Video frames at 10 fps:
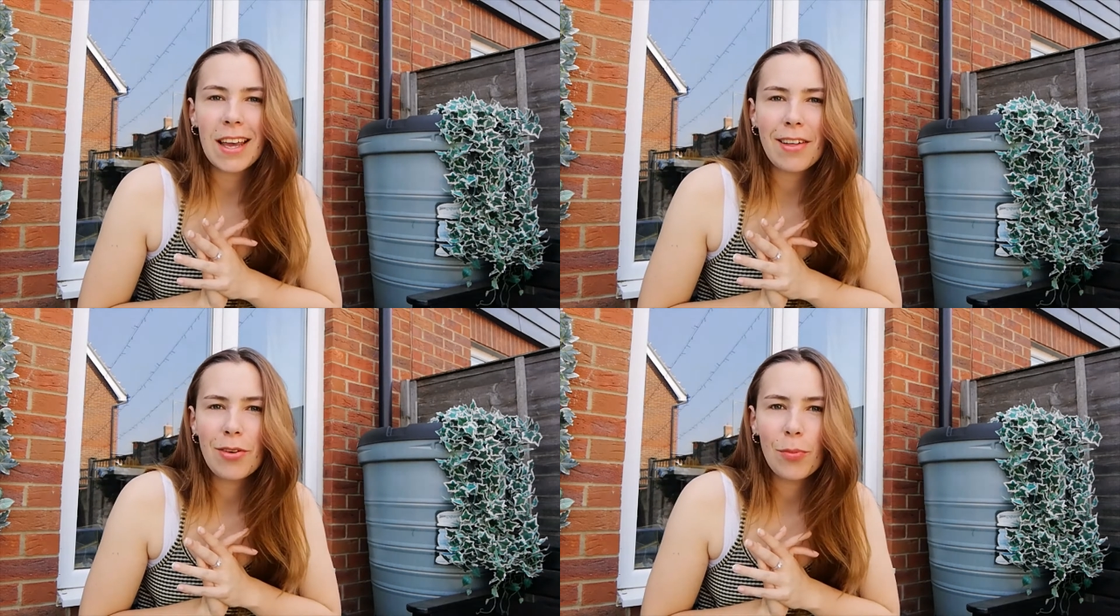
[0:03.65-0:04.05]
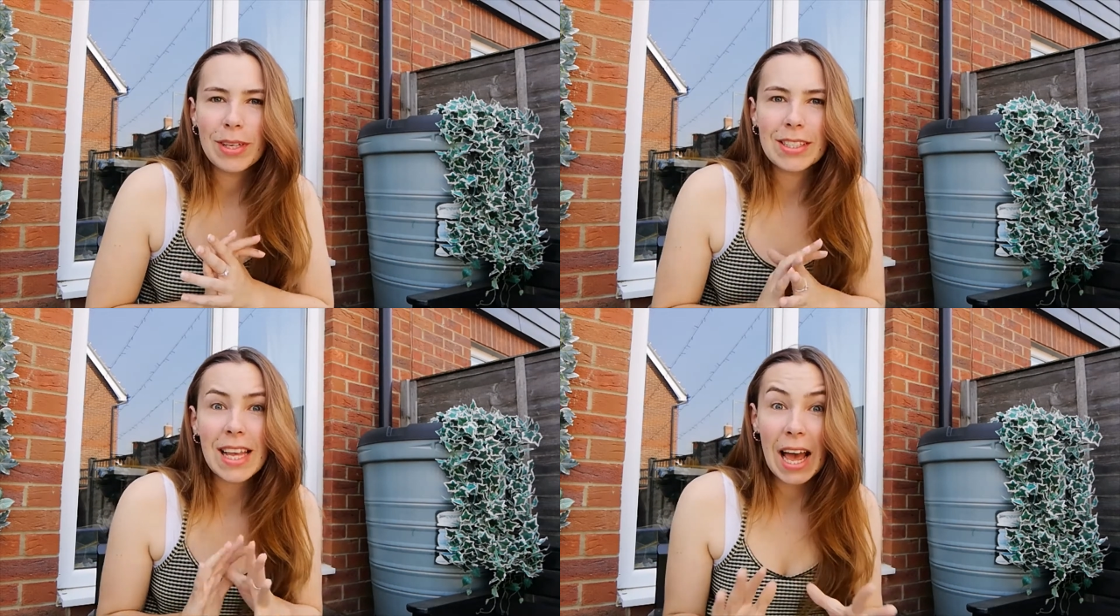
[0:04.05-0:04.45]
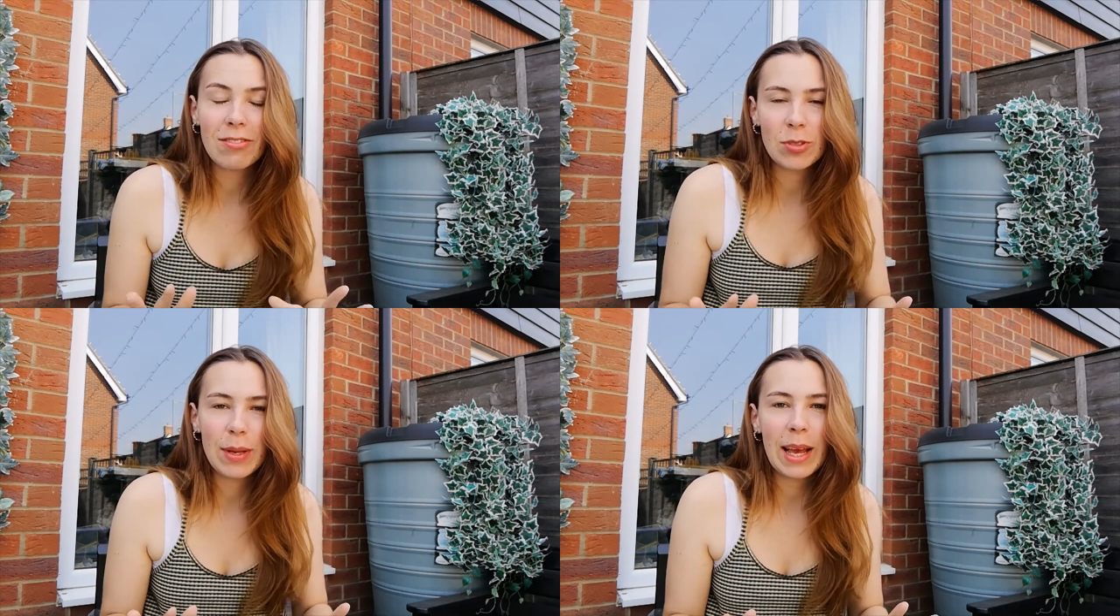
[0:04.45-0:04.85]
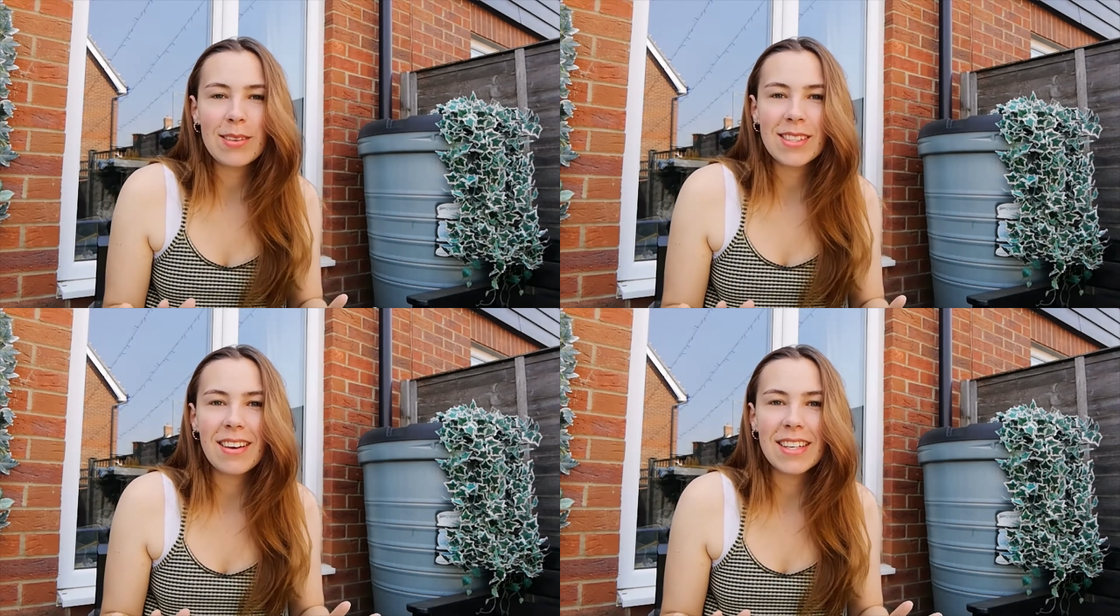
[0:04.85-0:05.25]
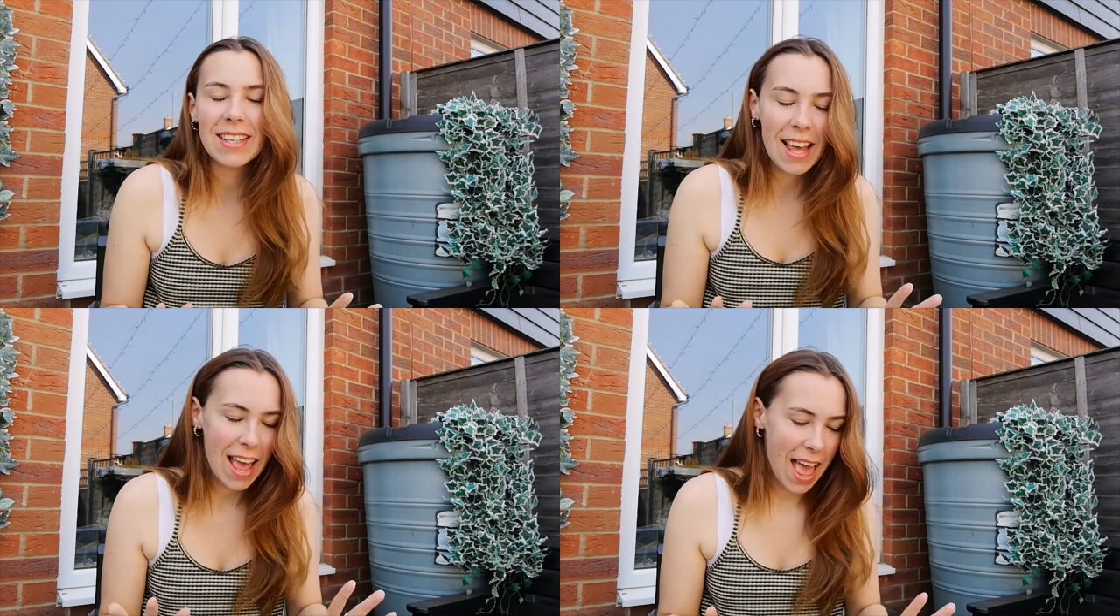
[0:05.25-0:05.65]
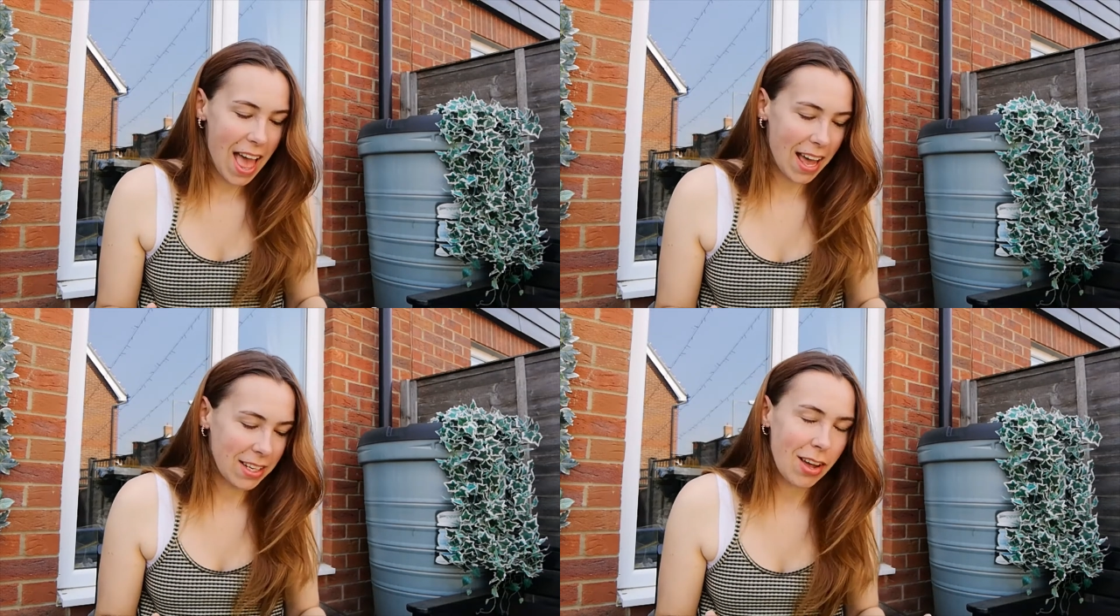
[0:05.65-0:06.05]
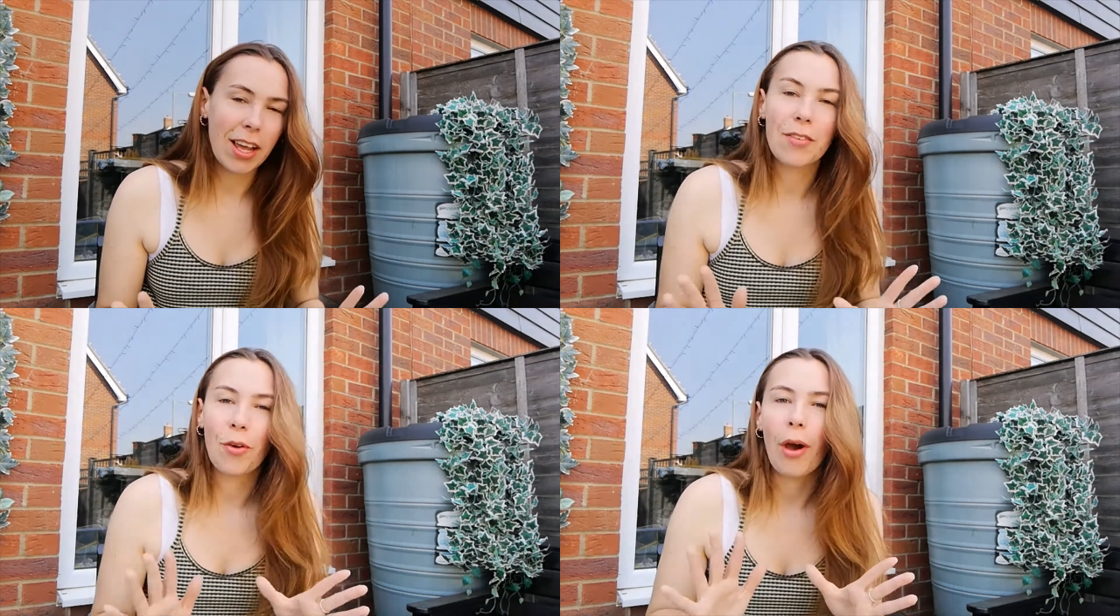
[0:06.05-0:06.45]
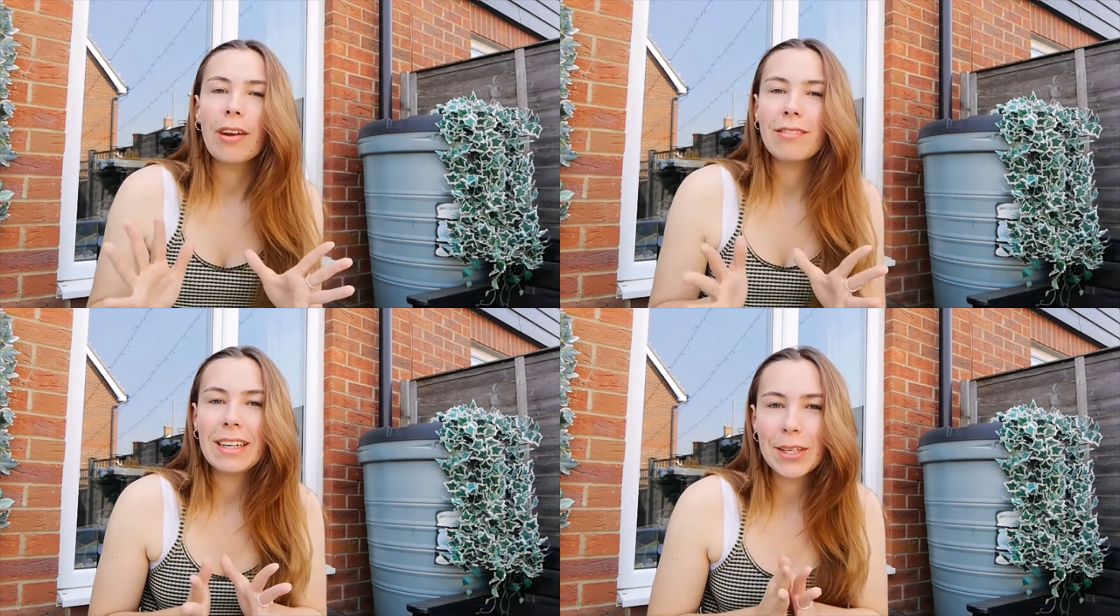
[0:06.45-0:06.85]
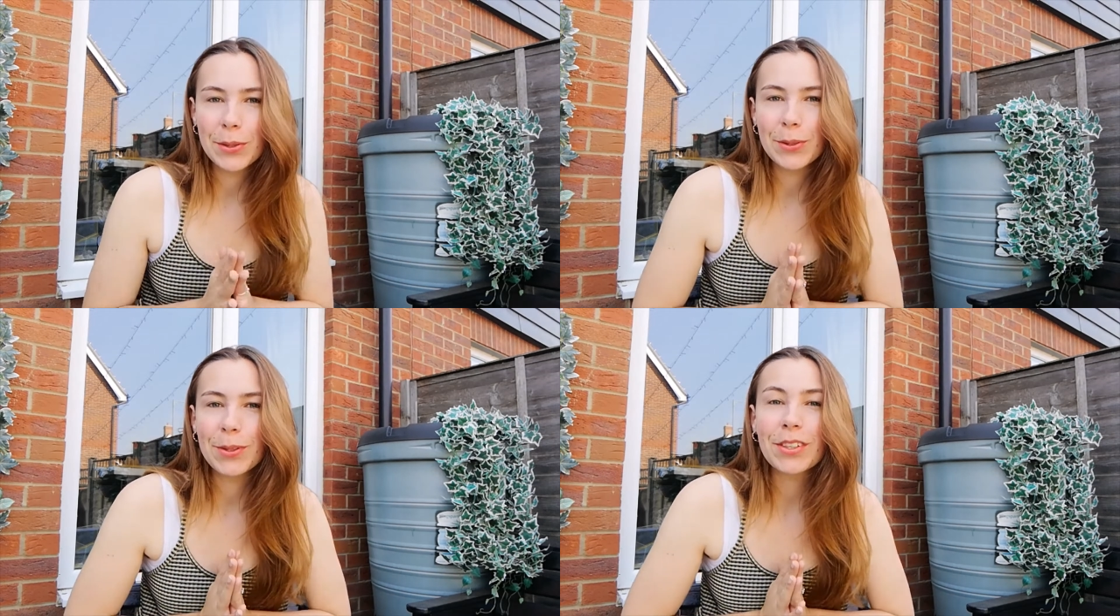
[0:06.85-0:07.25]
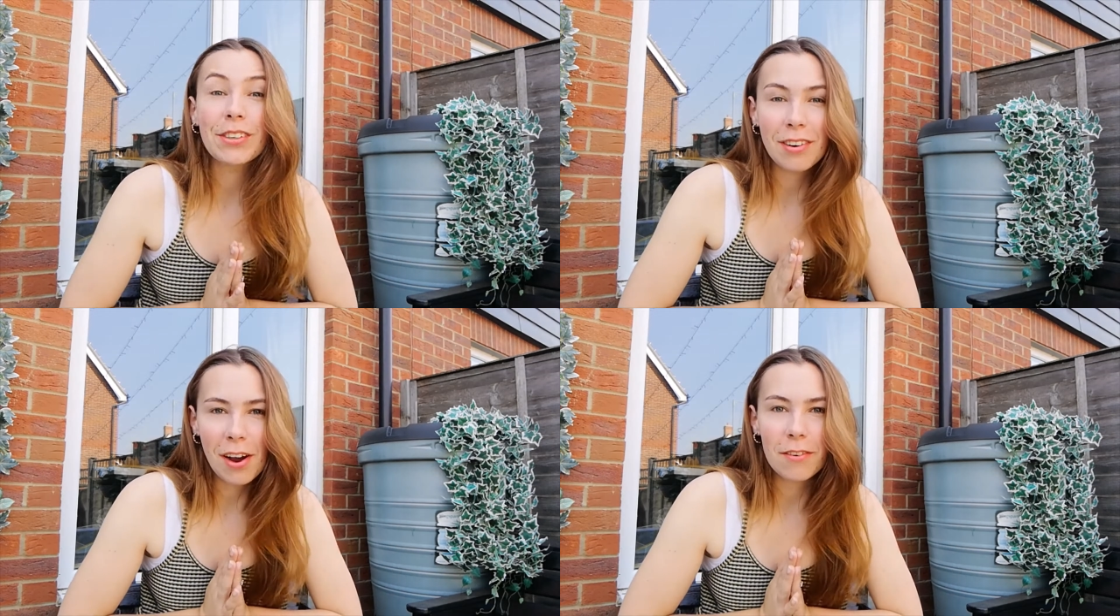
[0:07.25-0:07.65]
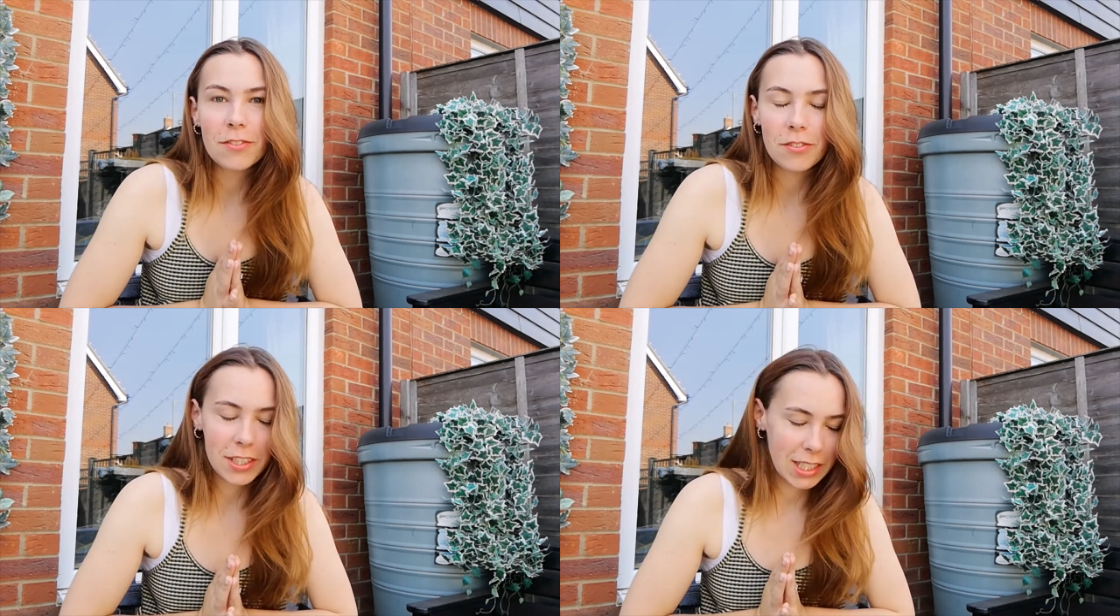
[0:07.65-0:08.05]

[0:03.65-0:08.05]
I thought we just have to be outside, and I have got a really cool craft for us